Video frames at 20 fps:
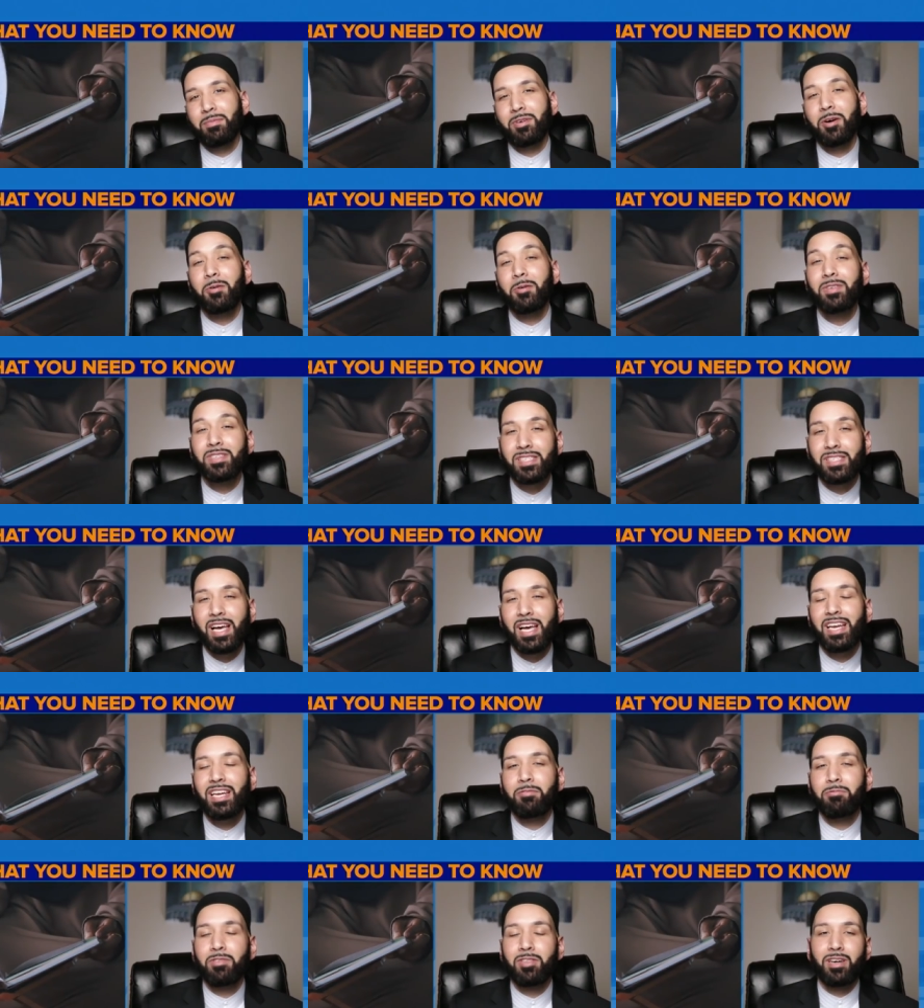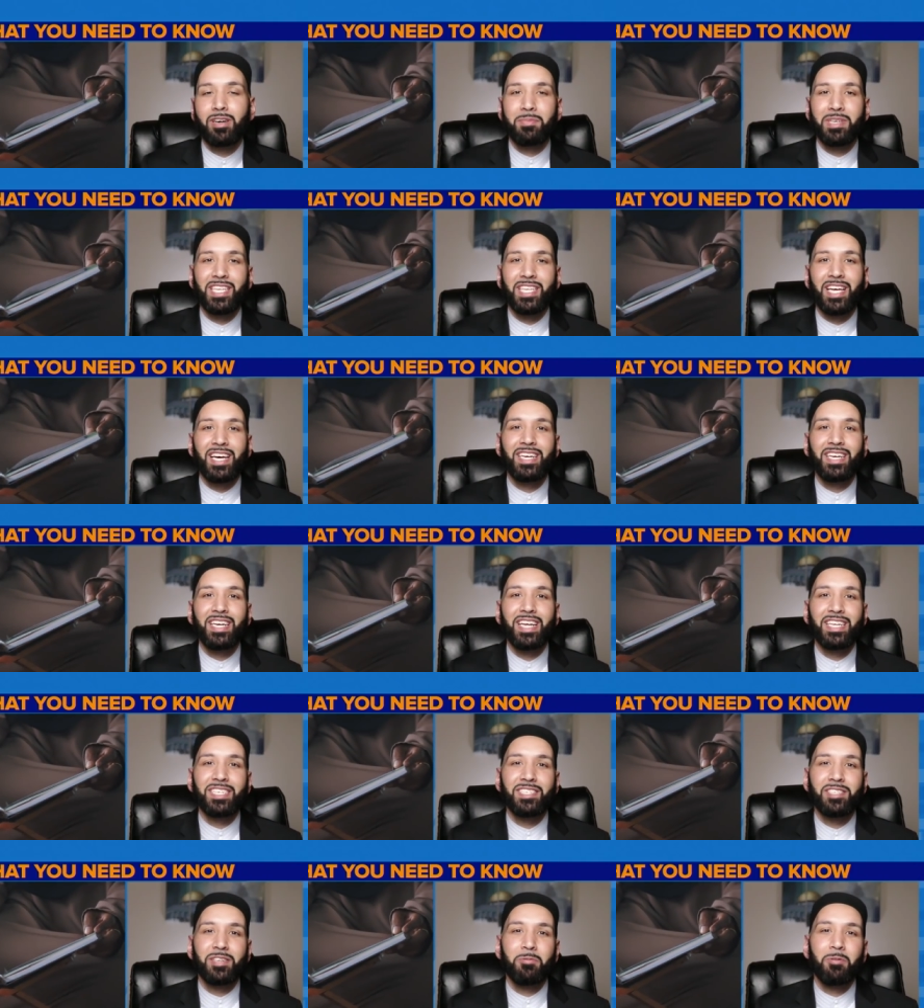coinciding with Ramadan.
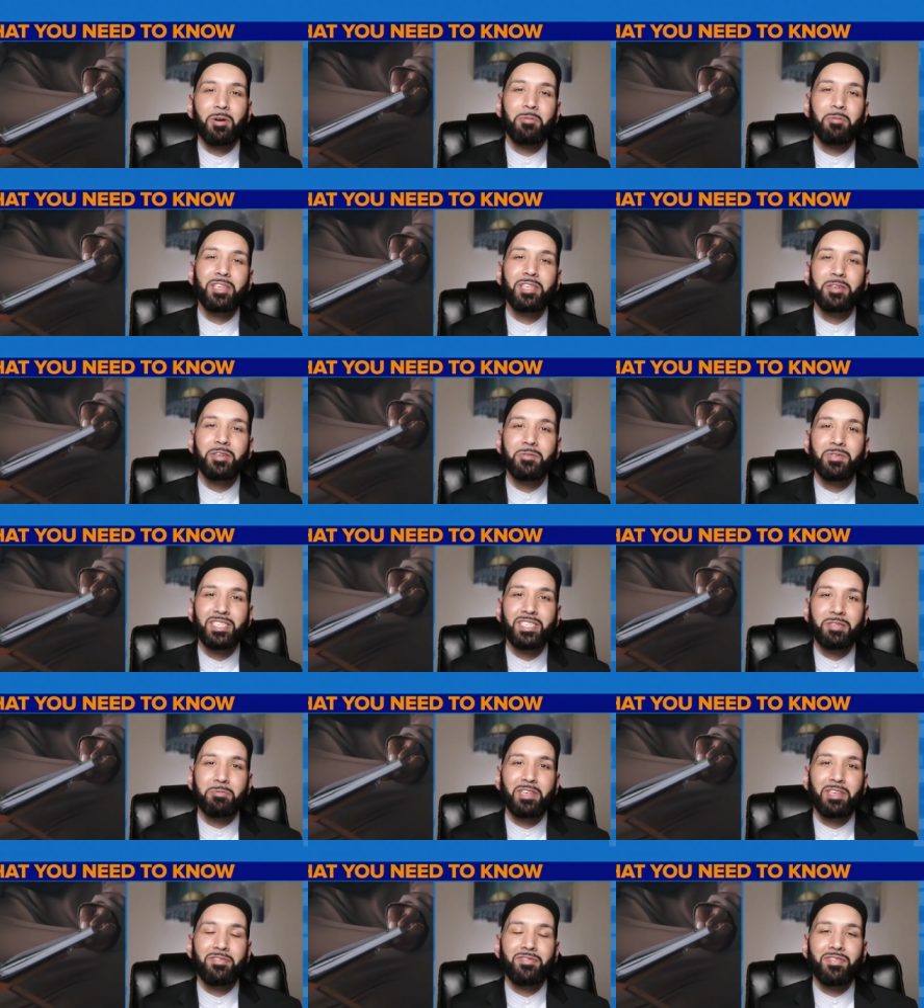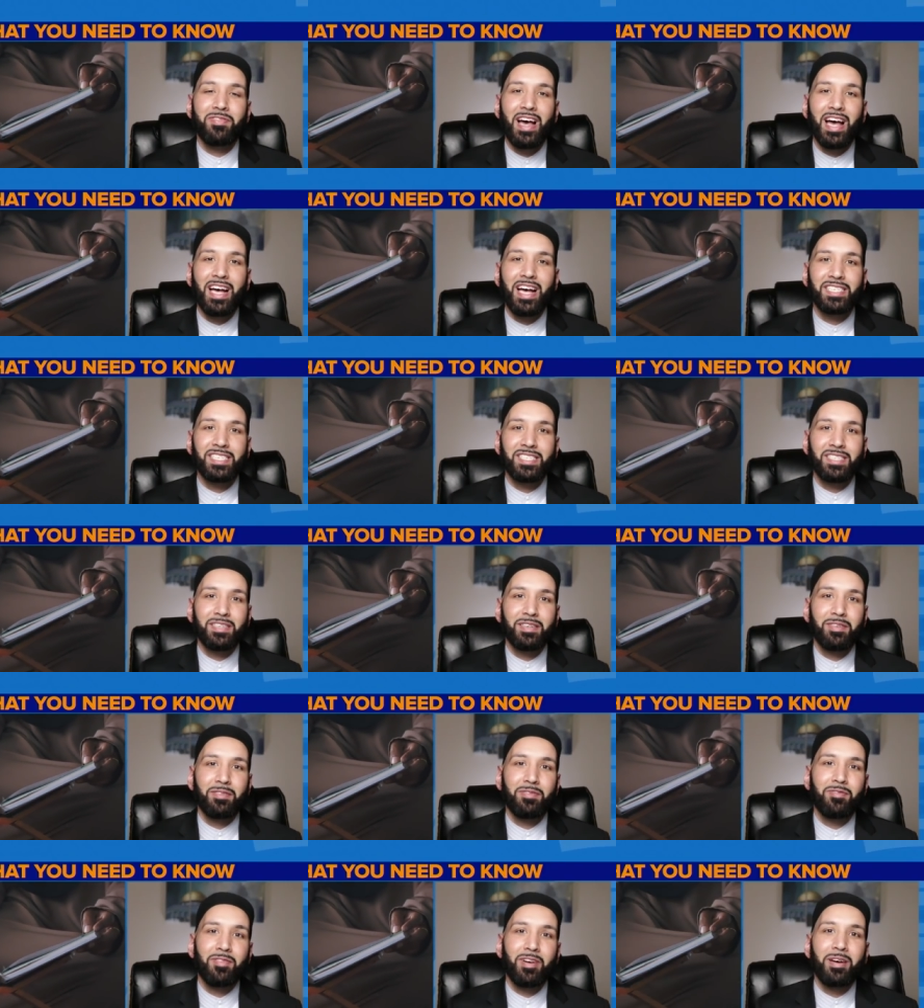And so what we do is we fast
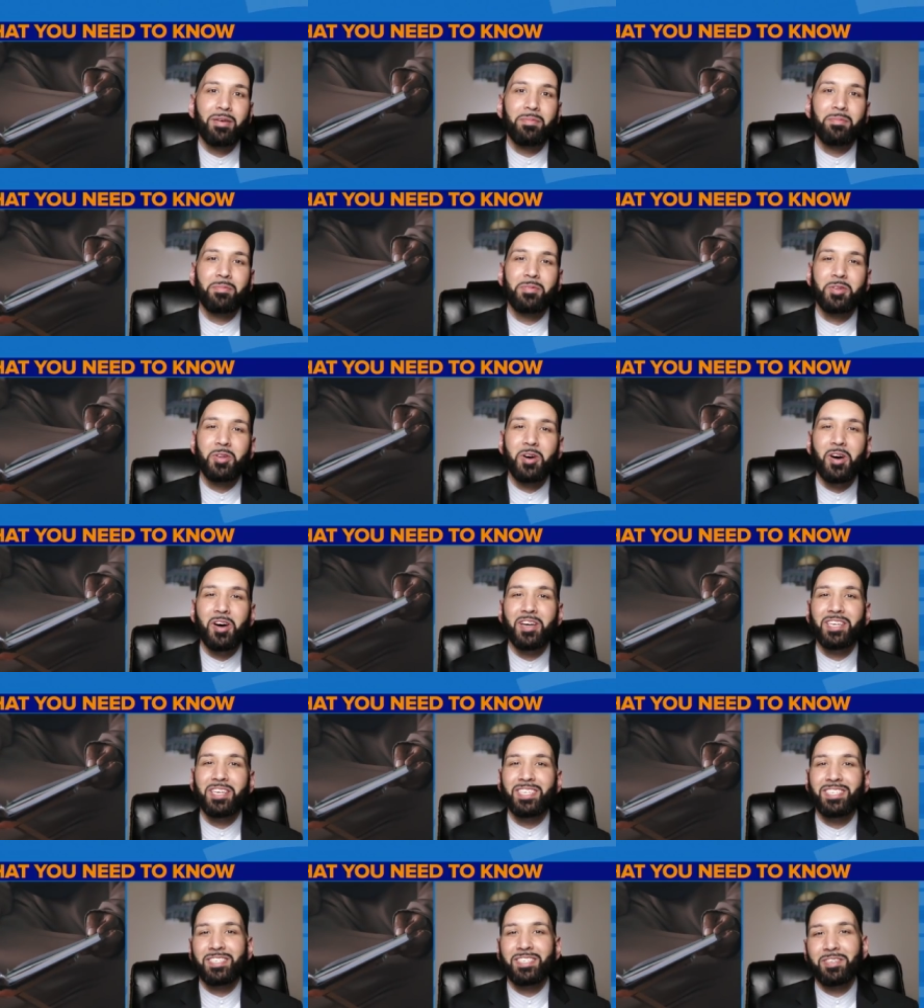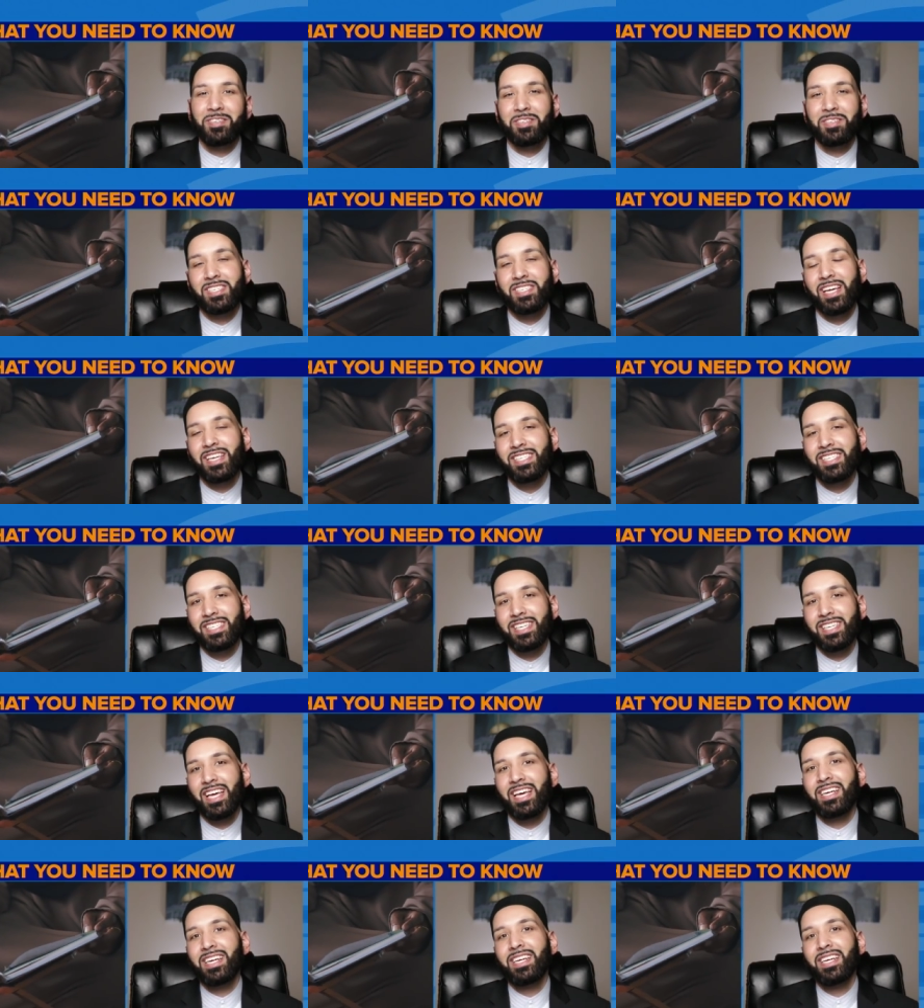from dawn until
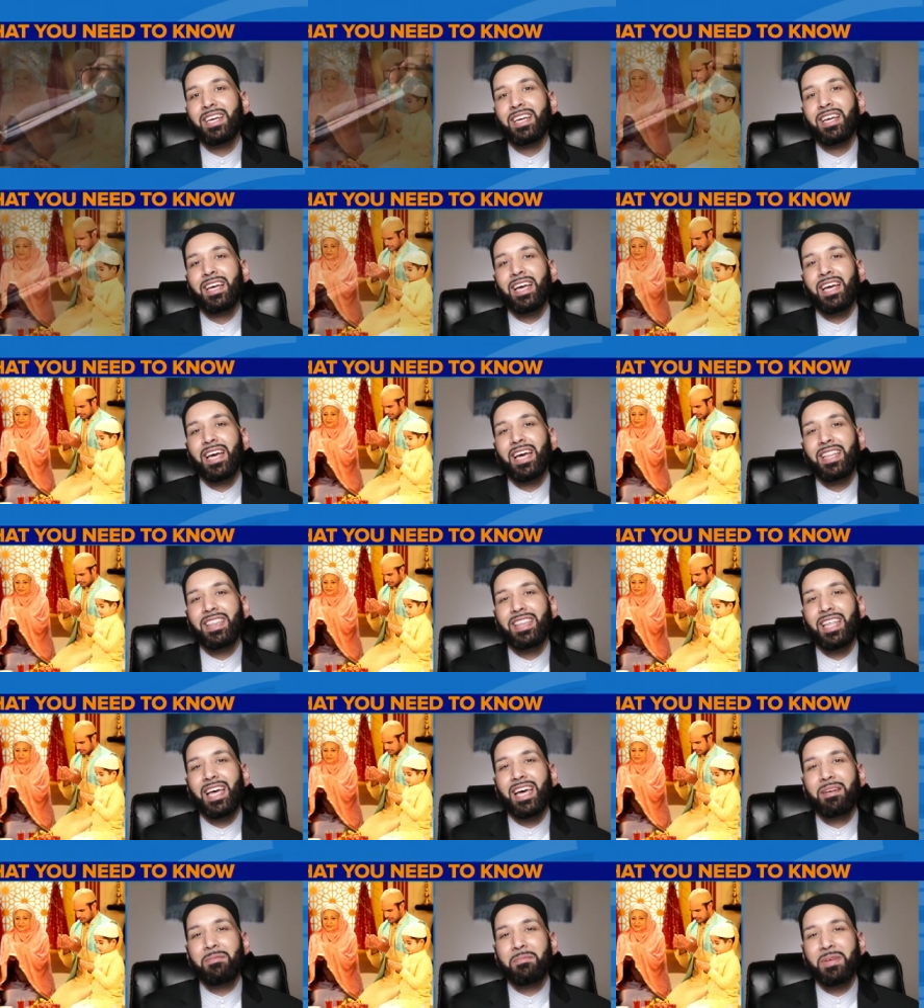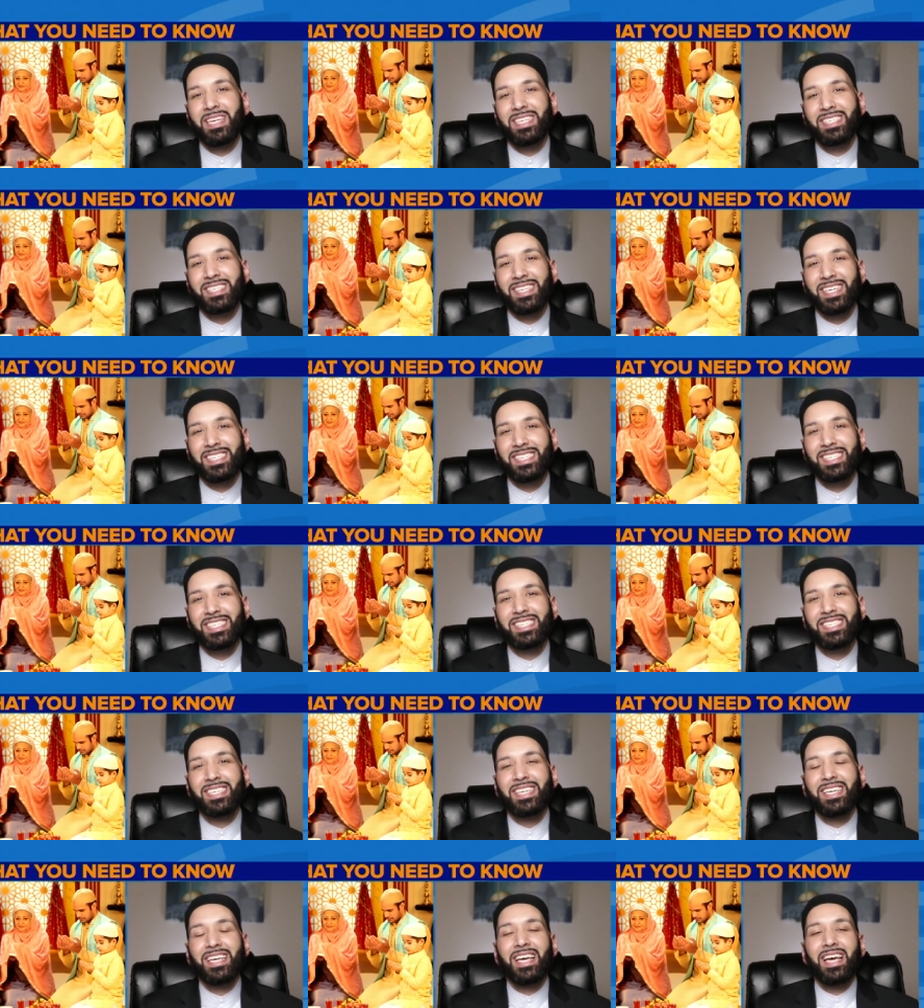sunset. And that makes us
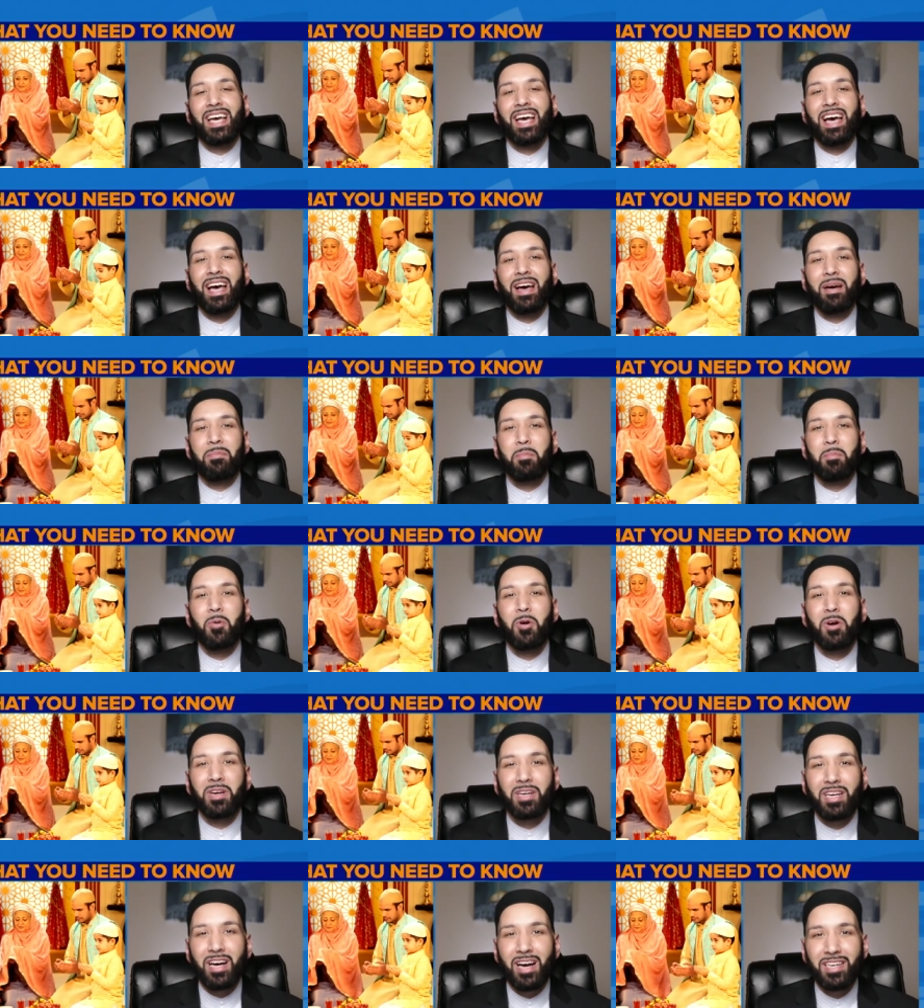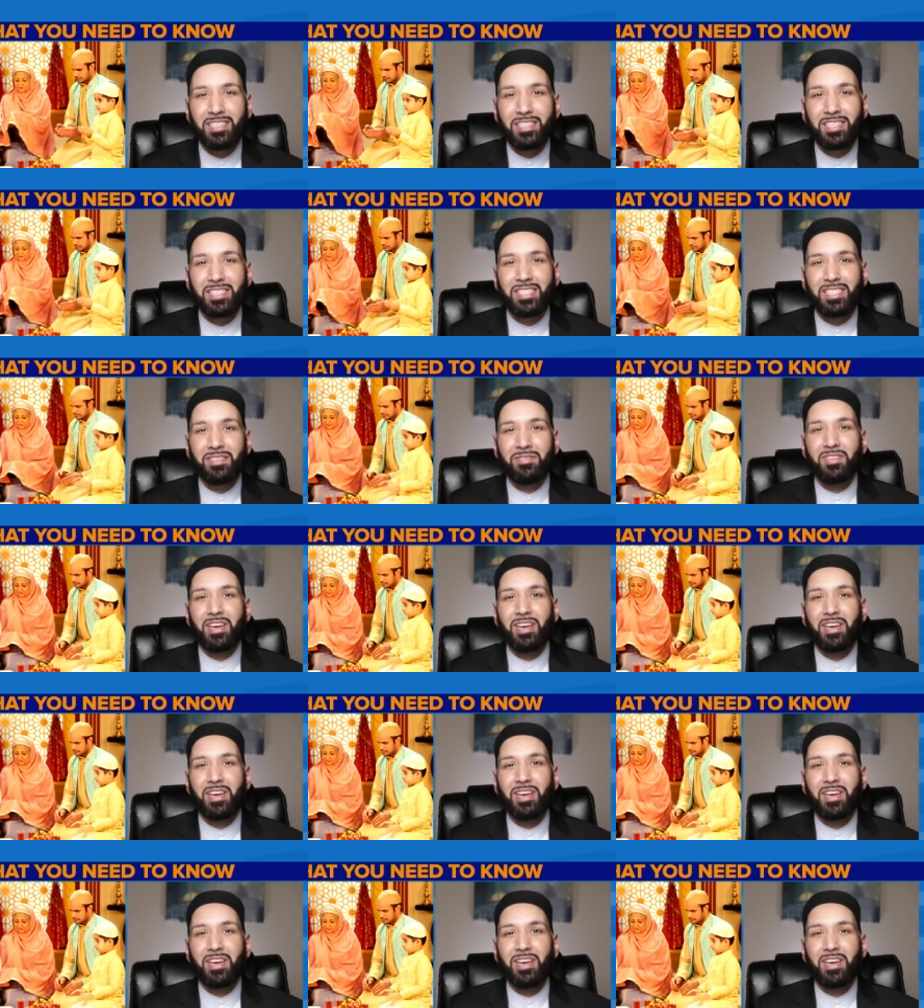uh, more conscious of